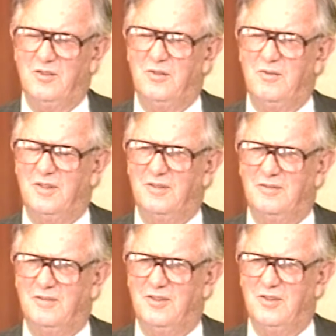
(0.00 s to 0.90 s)
you
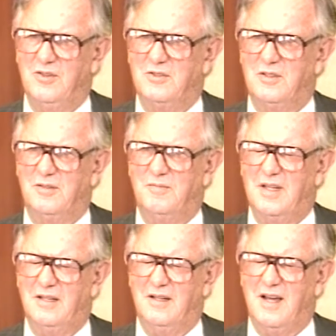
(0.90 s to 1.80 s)
use
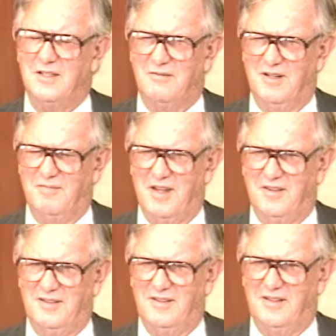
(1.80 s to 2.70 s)
the chi-squared method,